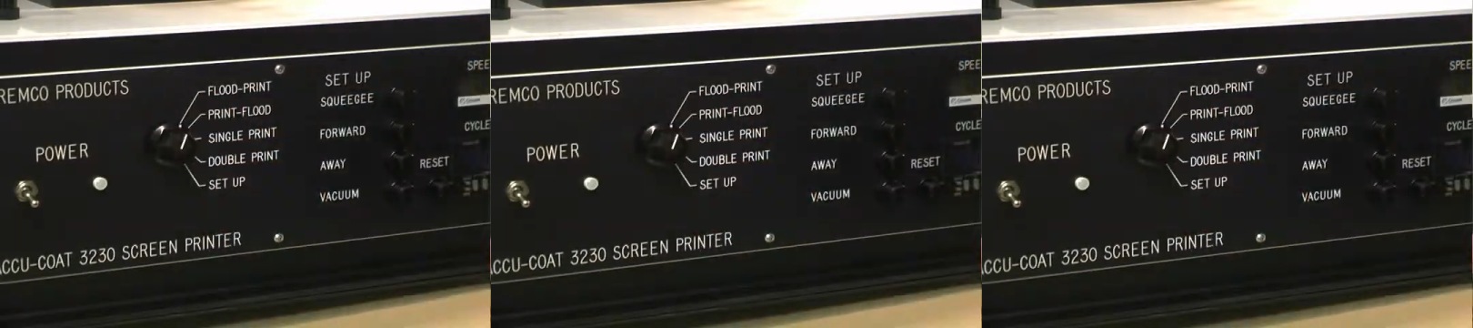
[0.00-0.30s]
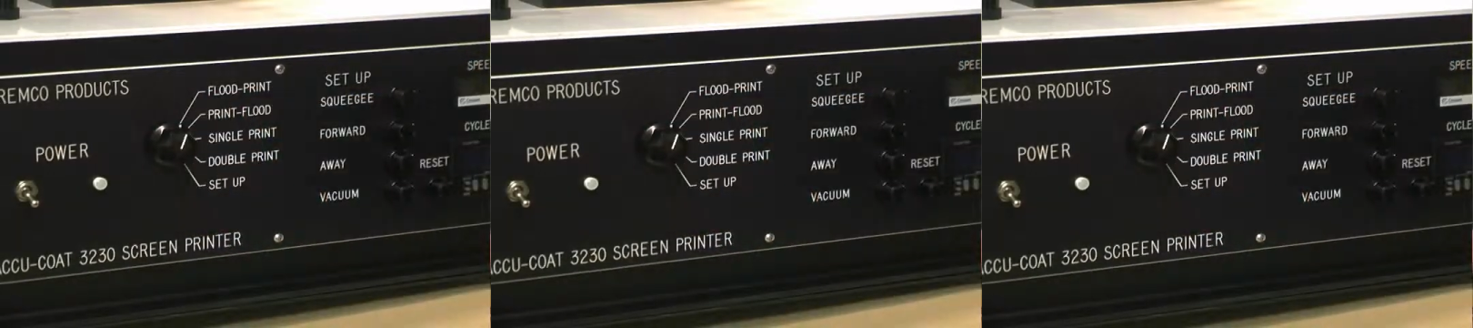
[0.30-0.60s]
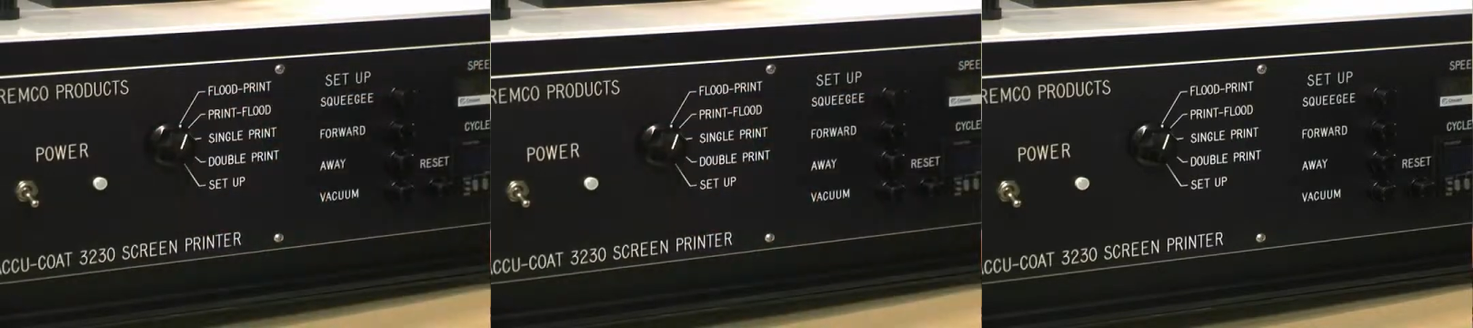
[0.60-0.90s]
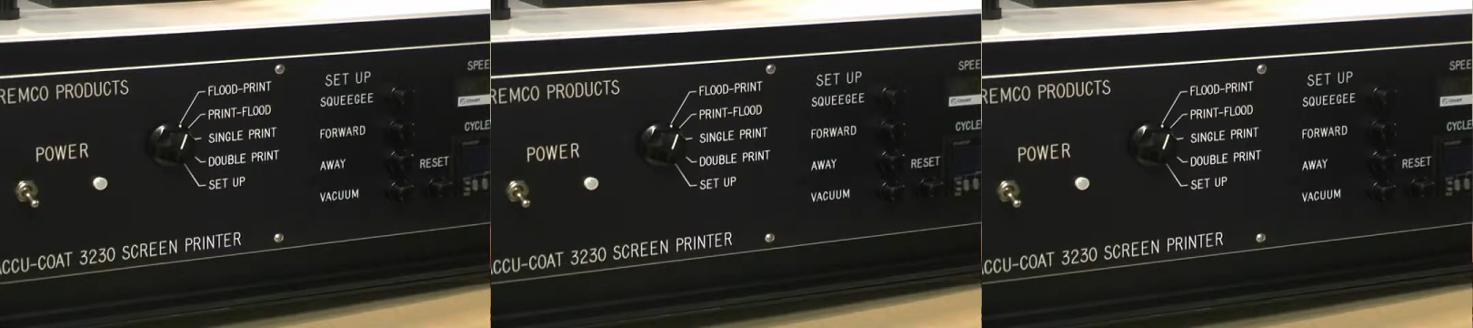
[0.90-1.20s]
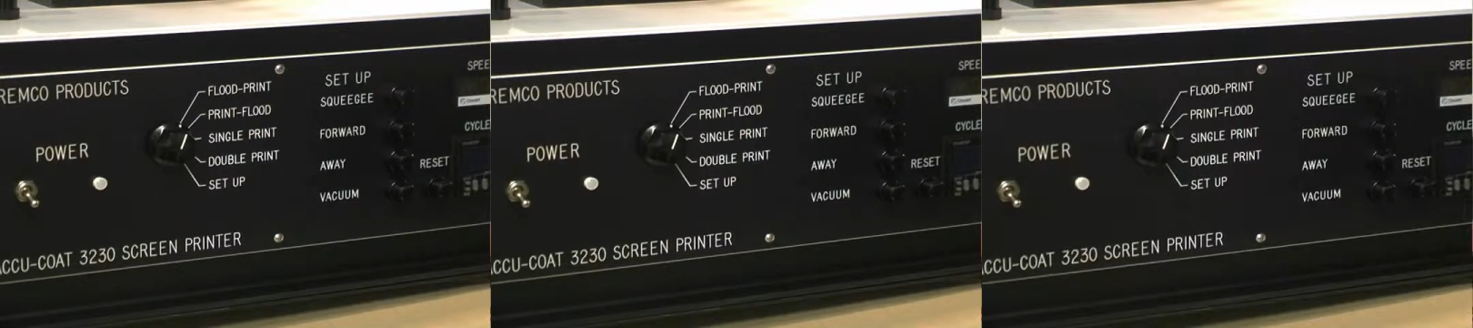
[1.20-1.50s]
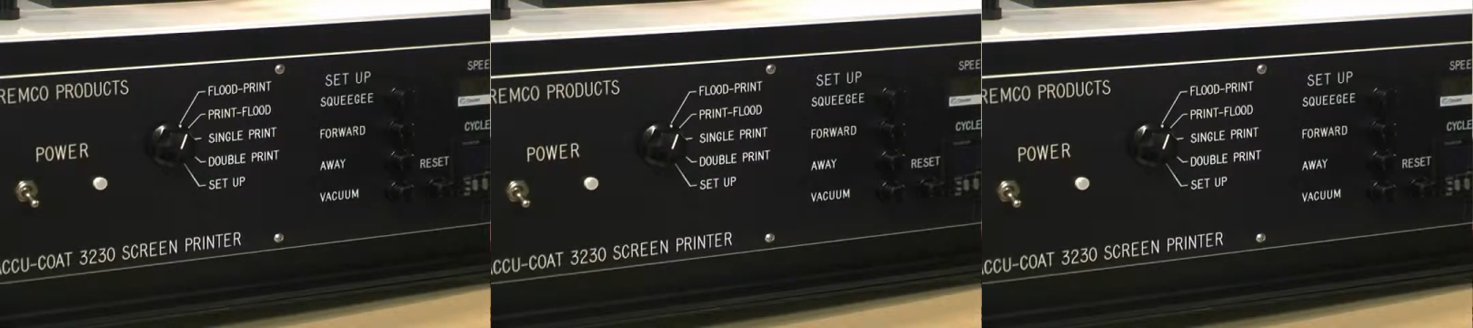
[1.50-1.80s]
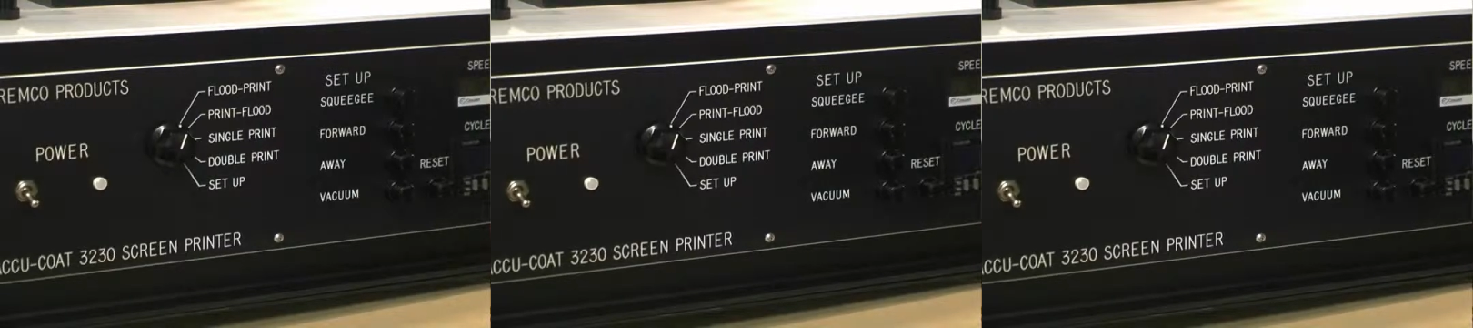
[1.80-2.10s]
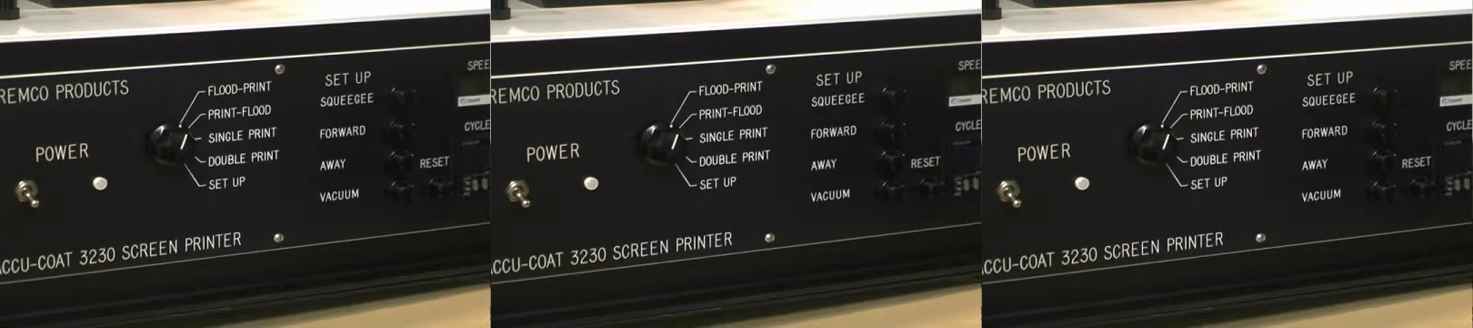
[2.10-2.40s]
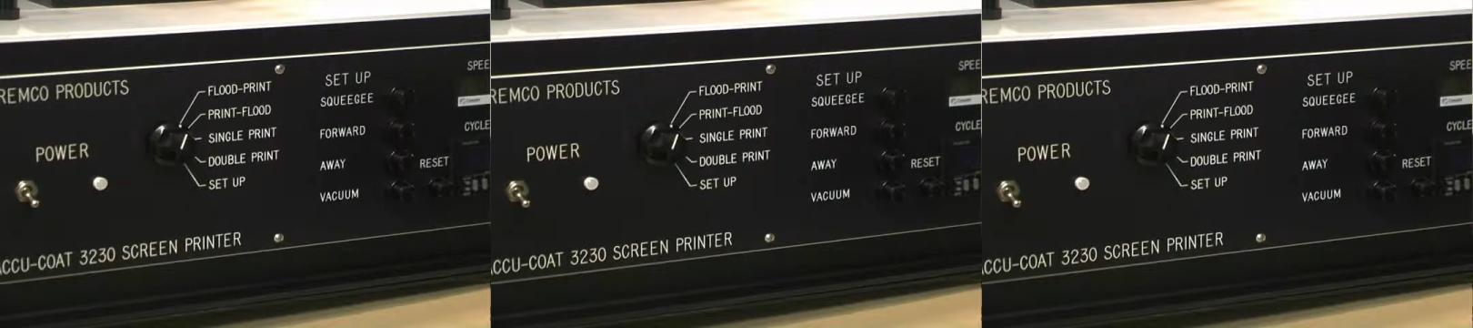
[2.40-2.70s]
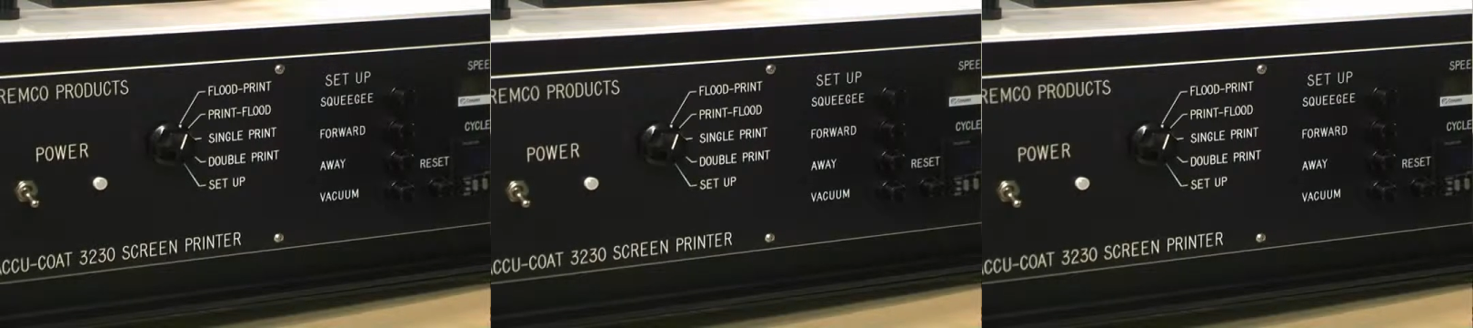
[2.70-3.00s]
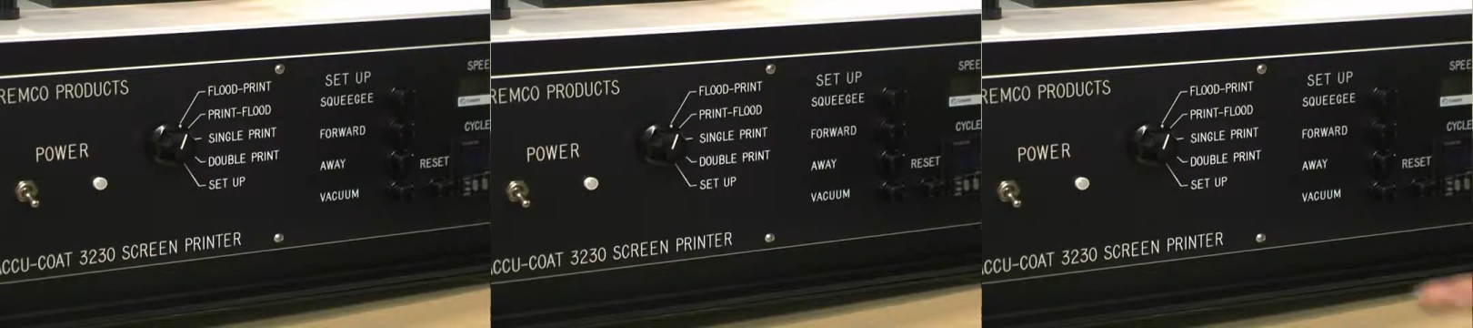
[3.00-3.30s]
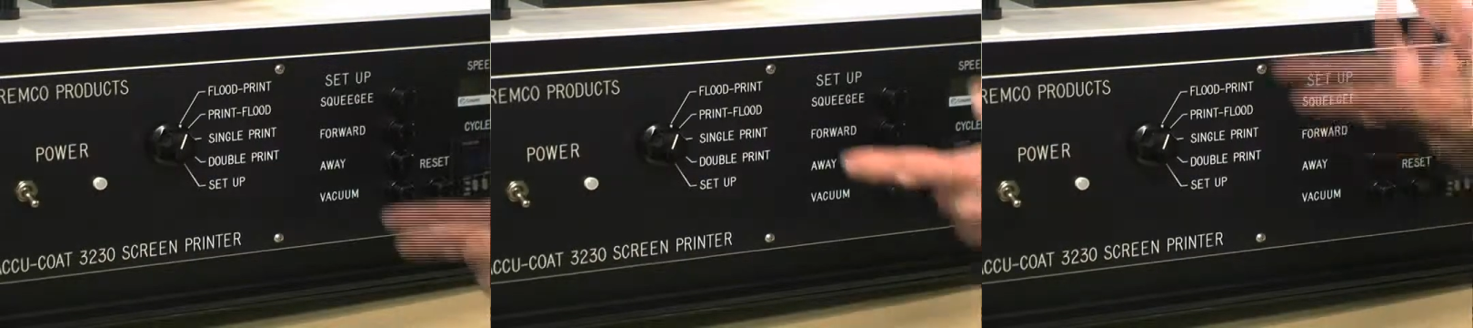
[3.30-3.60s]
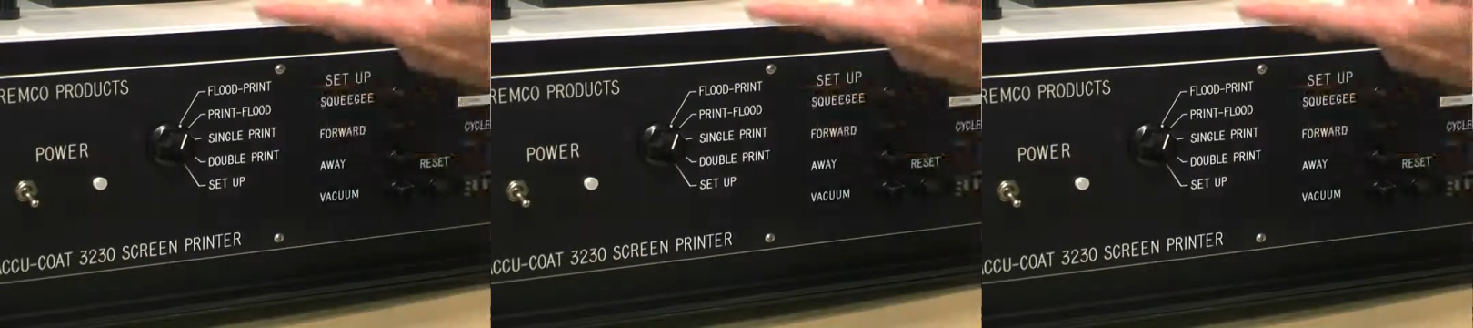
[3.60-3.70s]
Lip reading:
Nobody's mouth can be seen.